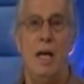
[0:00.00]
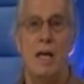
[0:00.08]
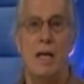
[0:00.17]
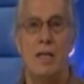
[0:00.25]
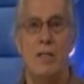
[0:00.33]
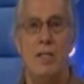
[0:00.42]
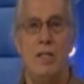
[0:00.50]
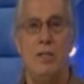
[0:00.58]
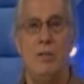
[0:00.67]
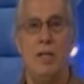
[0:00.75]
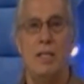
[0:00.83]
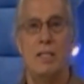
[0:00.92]
and
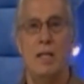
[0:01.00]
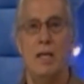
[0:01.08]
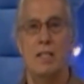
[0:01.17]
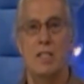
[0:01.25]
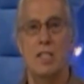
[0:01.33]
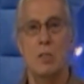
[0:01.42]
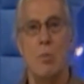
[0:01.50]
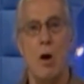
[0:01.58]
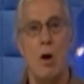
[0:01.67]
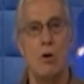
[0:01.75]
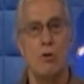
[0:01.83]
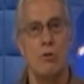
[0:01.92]
continued as a
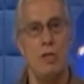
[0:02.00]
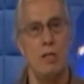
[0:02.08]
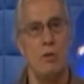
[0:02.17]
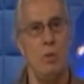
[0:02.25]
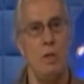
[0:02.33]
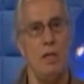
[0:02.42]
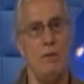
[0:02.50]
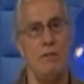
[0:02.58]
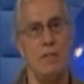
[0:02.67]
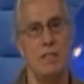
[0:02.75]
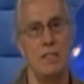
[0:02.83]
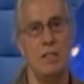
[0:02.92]
small creek
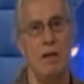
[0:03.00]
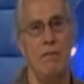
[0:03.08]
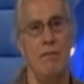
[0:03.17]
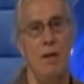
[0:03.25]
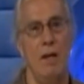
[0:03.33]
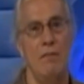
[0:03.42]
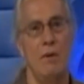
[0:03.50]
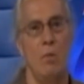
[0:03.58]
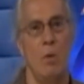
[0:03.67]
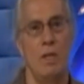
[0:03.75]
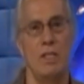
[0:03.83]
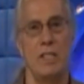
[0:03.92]
weaved itself
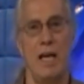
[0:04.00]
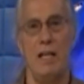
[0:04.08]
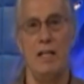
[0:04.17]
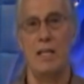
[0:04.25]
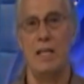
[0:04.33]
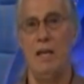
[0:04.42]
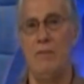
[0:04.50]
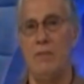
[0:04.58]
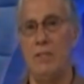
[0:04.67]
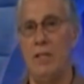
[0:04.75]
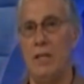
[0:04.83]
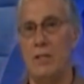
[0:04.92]
from one side of the cave
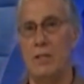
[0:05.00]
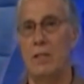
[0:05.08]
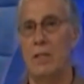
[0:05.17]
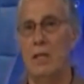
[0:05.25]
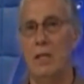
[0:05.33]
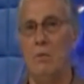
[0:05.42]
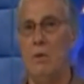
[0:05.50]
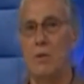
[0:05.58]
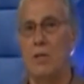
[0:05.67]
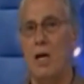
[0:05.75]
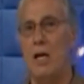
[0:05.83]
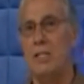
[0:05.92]
to the other. We
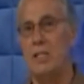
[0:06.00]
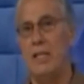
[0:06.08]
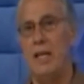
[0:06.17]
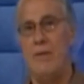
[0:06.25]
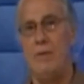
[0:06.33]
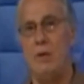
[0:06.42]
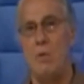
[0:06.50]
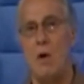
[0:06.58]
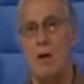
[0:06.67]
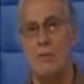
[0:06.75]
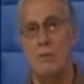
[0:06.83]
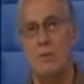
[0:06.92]
were constantly having to
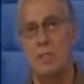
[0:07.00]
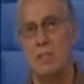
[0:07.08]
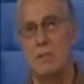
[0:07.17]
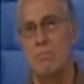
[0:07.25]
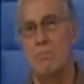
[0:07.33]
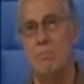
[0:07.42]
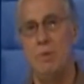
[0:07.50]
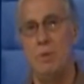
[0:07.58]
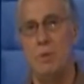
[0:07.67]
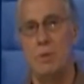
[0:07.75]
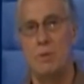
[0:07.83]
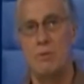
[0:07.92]
walk through this
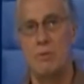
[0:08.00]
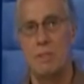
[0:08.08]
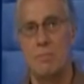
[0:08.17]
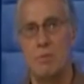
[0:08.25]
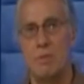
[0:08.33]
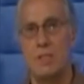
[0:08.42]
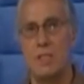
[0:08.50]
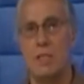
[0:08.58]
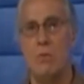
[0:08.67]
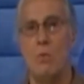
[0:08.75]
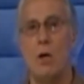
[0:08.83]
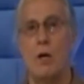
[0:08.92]
pure, crisp,
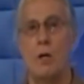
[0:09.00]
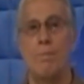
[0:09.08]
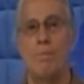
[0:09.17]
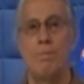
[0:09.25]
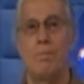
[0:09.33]
pristine water.